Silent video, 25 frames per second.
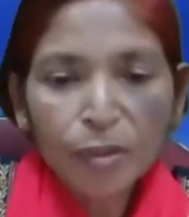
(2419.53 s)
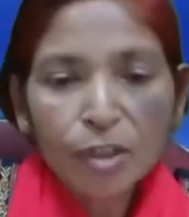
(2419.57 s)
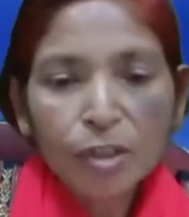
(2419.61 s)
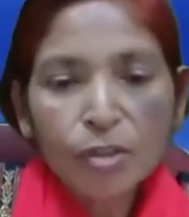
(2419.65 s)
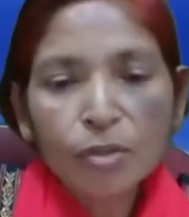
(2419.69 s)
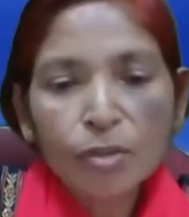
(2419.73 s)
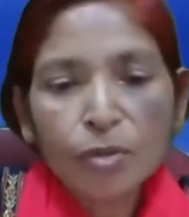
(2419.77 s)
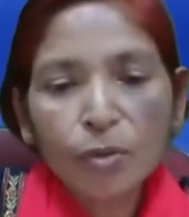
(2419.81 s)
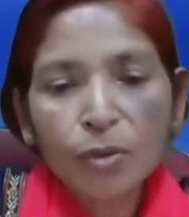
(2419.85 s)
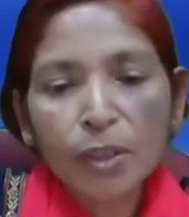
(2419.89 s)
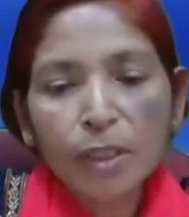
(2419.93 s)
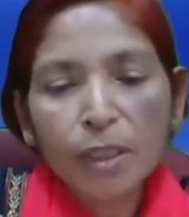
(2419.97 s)

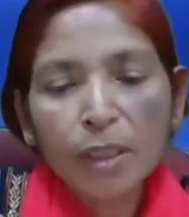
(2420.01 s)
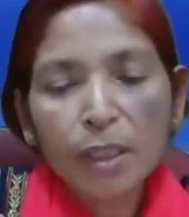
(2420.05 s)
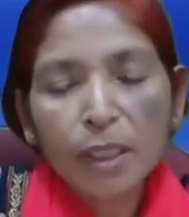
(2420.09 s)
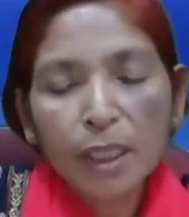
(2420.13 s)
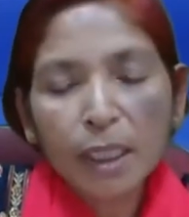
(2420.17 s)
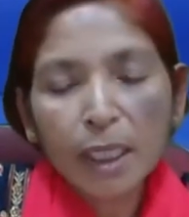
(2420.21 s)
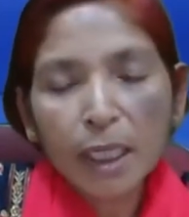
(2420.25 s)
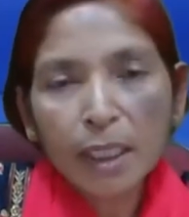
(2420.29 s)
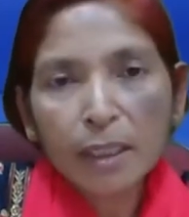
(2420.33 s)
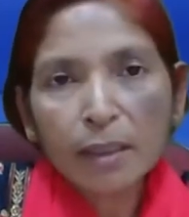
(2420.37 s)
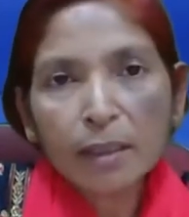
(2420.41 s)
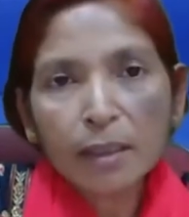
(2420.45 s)
So
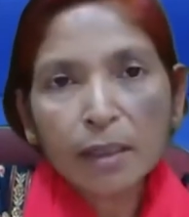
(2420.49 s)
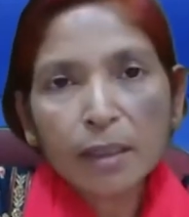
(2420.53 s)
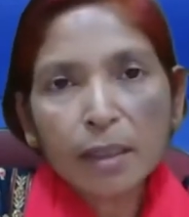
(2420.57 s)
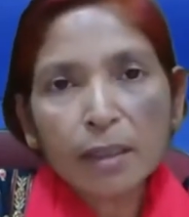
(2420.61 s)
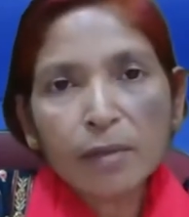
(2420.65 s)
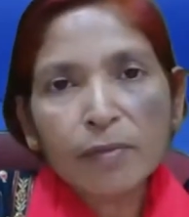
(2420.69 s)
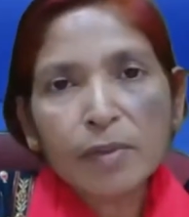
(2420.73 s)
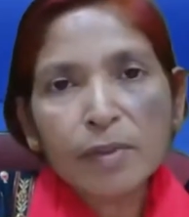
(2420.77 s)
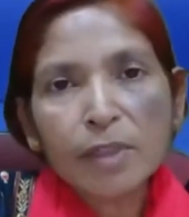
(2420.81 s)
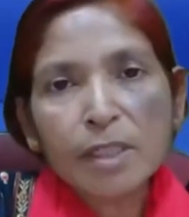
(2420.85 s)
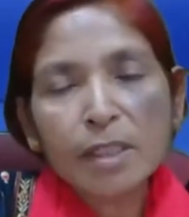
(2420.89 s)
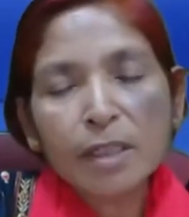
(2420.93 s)
delta
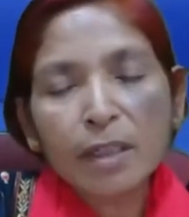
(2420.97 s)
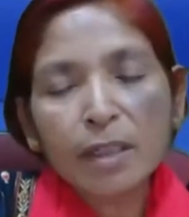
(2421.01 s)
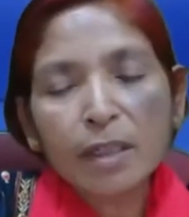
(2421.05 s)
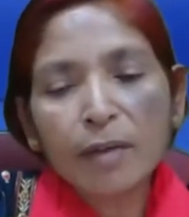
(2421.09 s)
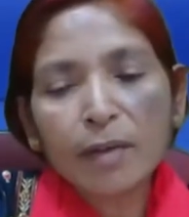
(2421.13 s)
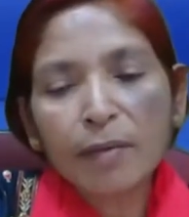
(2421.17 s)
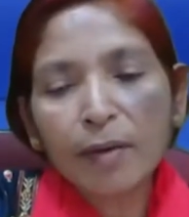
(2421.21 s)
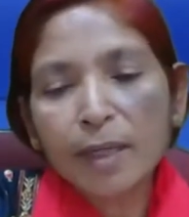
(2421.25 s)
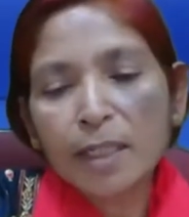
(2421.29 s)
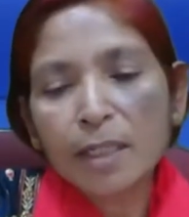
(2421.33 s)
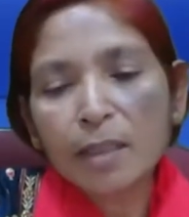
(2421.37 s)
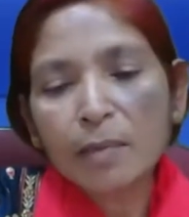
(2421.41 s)
TBC
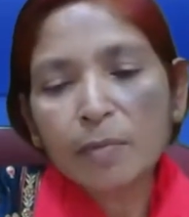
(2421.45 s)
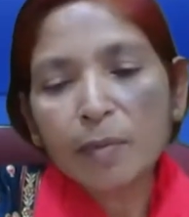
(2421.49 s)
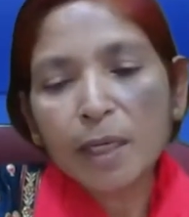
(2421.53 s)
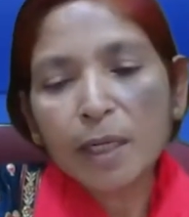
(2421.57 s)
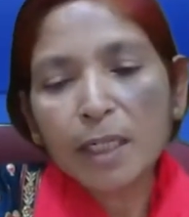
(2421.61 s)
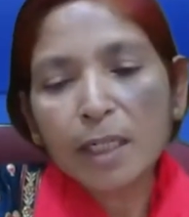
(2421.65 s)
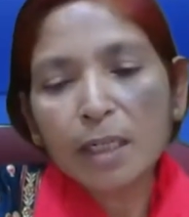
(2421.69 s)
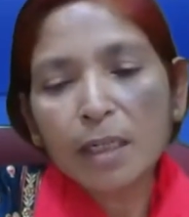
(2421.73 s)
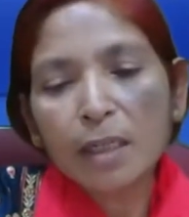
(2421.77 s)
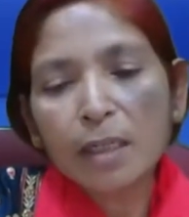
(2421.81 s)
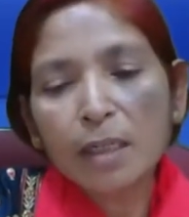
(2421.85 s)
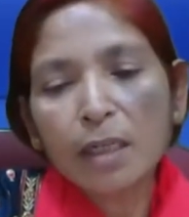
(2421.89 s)
divided by
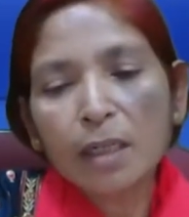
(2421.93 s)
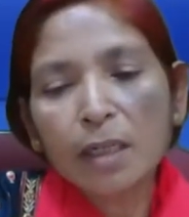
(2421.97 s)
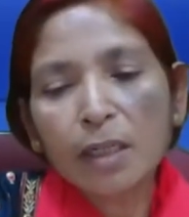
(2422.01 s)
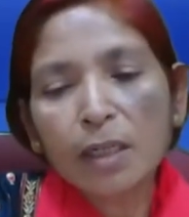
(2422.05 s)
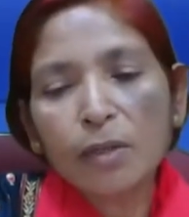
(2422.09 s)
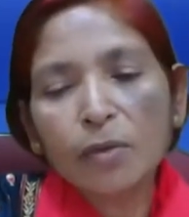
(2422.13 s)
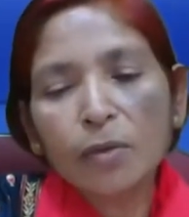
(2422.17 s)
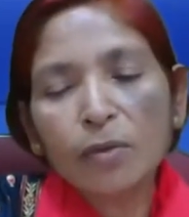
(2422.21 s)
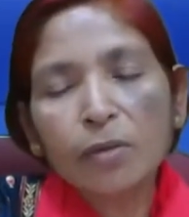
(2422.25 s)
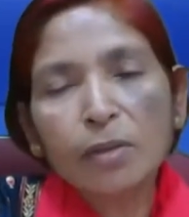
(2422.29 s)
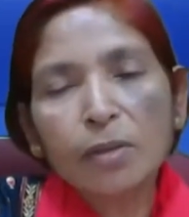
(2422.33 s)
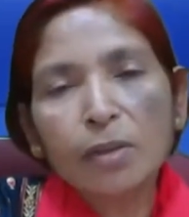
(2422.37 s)
delta
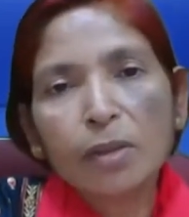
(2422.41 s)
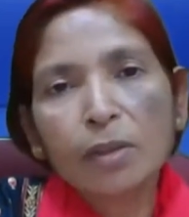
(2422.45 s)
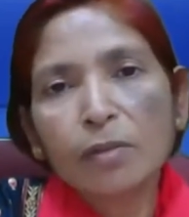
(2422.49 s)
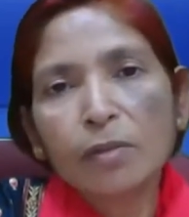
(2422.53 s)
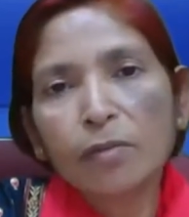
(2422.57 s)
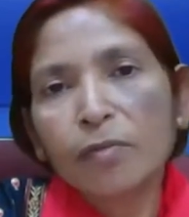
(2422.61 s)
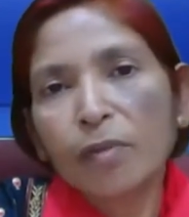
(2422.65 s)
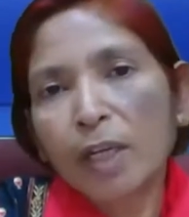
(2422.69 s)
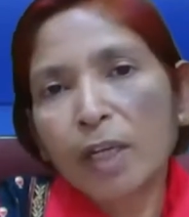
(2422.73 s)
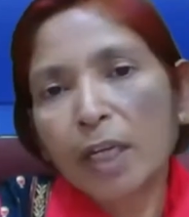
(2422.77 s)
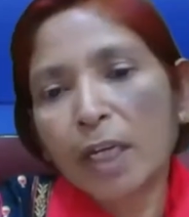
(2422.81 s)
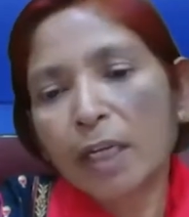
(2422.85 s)
Q,
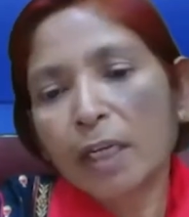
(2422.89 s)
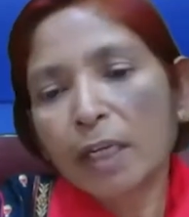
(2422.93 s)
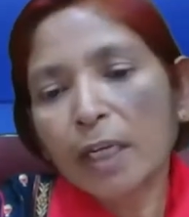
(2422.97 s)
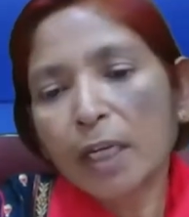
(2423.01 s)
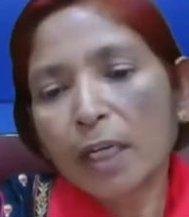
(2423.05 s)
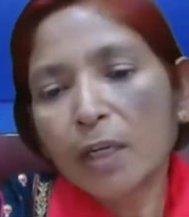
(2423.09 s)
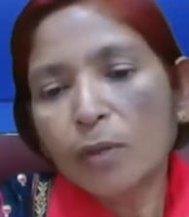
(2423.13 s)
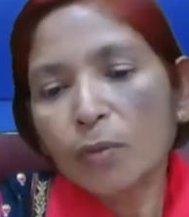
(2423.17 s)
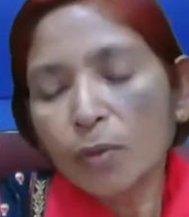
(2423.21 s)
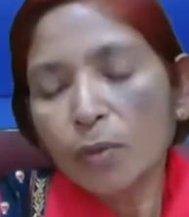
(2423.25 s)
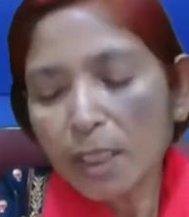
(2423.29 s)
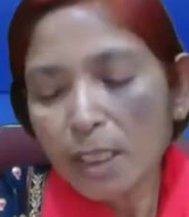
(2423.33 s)
we can
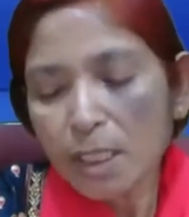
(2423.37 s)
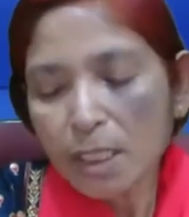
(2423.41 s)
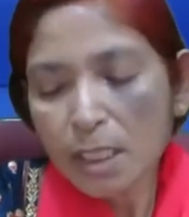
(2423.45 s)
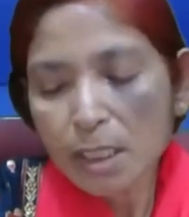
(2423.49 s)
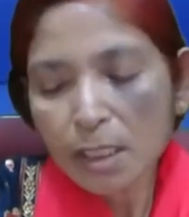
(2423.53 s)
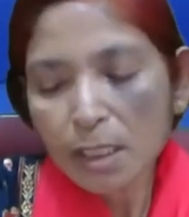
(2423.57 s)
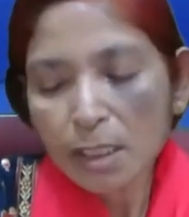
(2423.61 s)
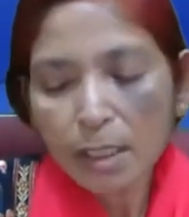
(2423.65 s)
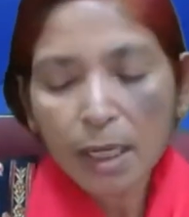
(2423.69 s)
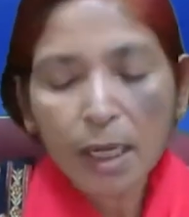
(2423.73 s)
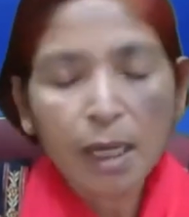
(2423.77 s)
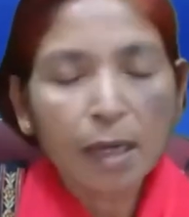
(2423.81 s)

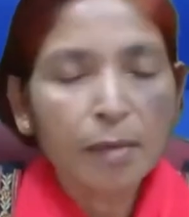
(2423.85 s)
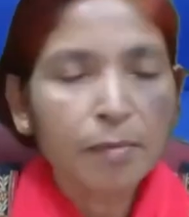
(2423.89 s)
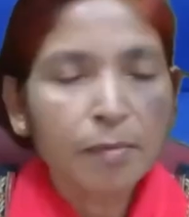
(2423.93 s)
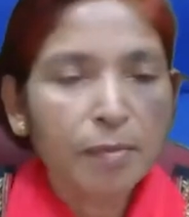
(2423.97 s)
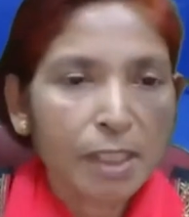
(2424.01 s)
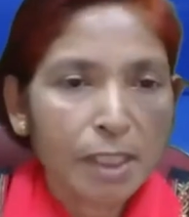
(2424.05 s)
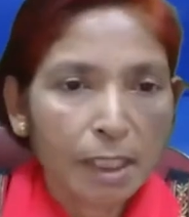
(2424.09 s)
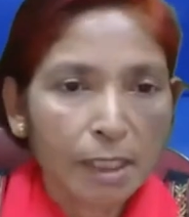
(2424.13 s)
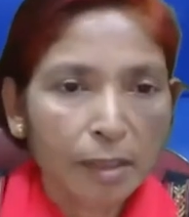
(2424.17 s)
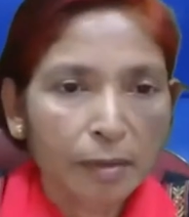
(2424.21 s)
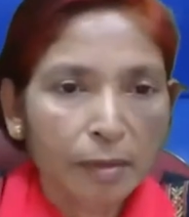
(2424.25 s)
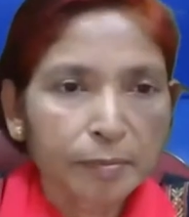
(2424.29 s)
calculate and
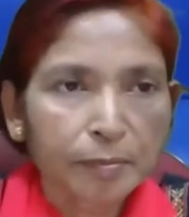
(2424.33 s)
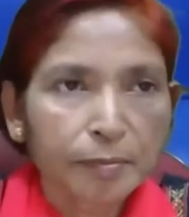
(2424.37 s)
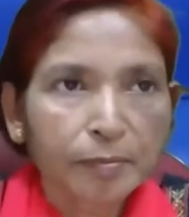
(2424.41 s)
see.